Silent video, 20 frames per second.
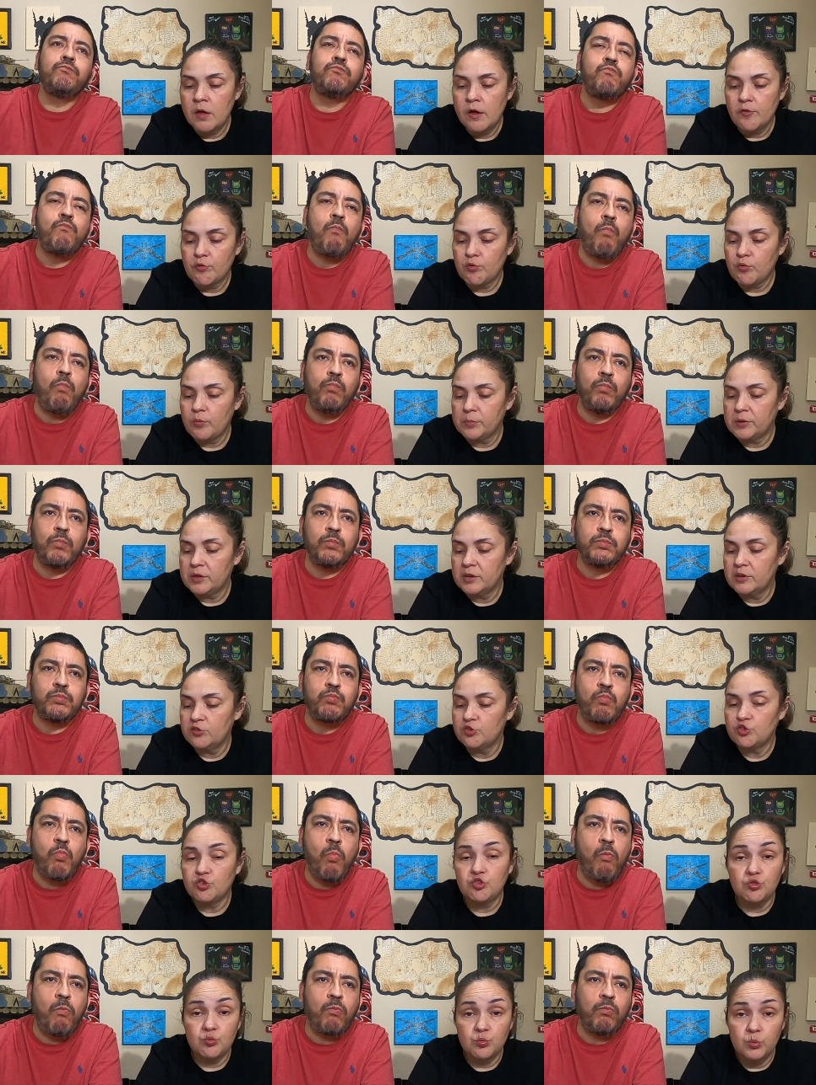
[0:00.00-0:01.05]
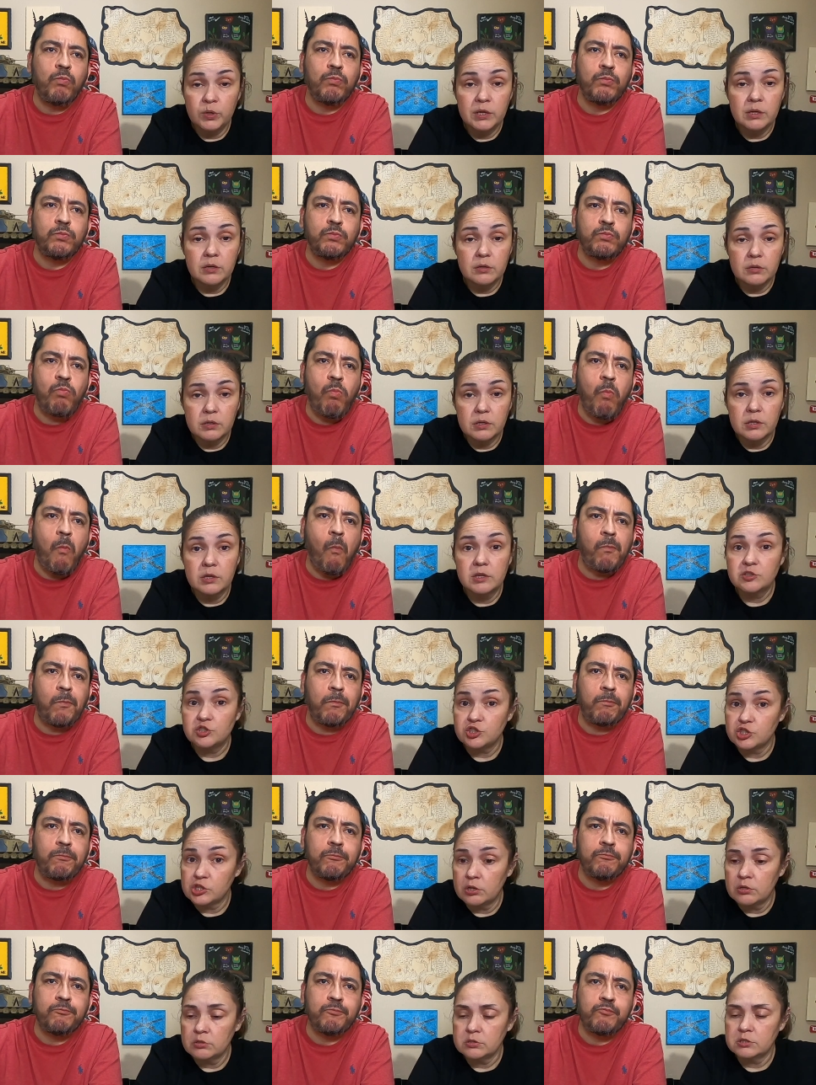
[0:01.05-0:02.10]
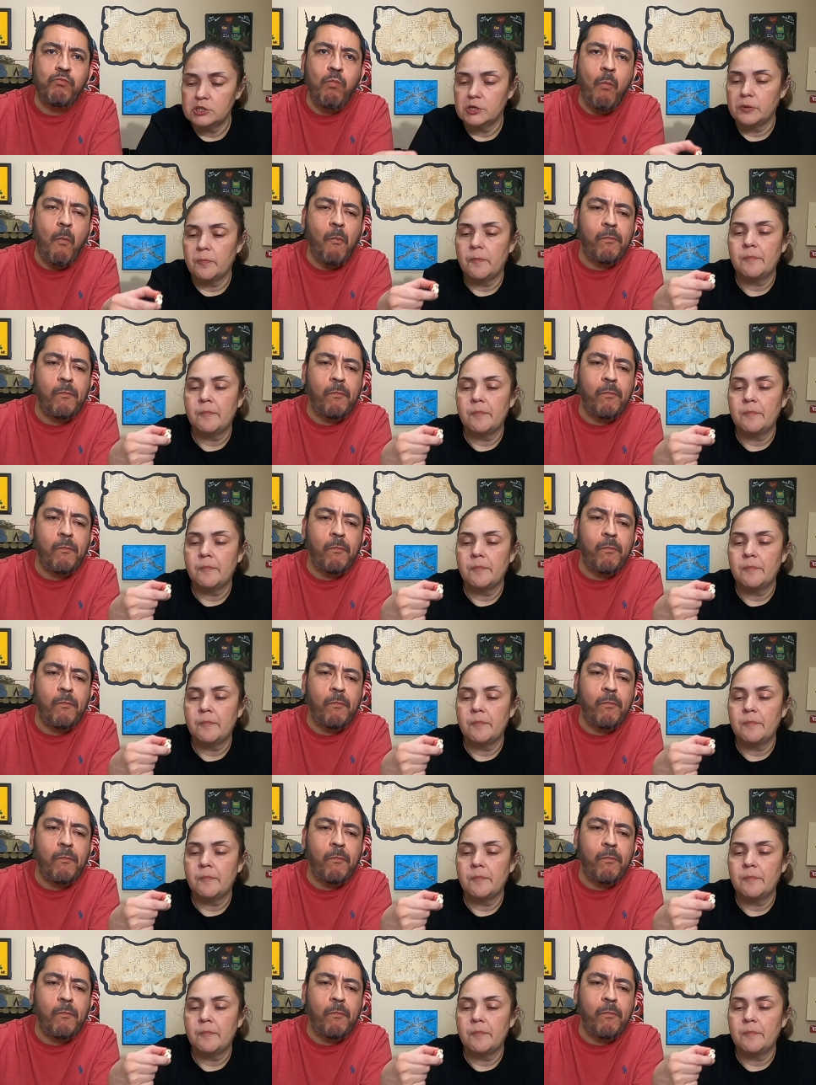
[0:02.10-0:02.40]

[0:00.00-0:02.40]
Speaker 1: So I'm getting sweet and salty.